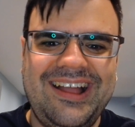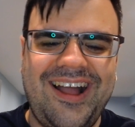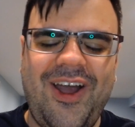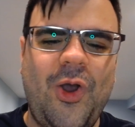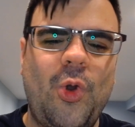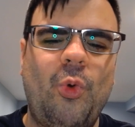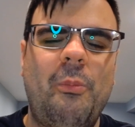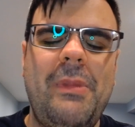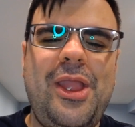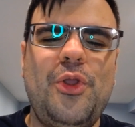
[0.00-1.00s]
Oh,
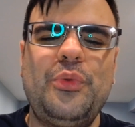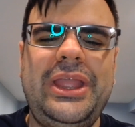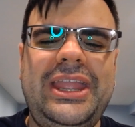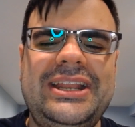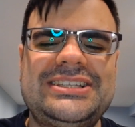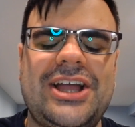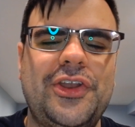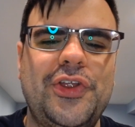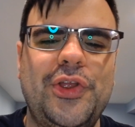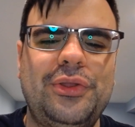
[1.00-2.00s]
Miorine is on
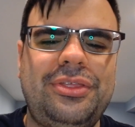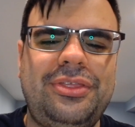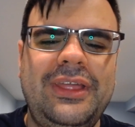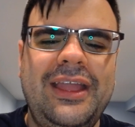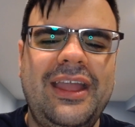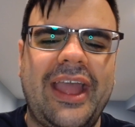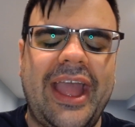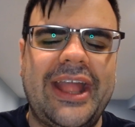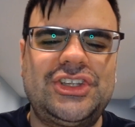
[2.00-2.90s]
Earth and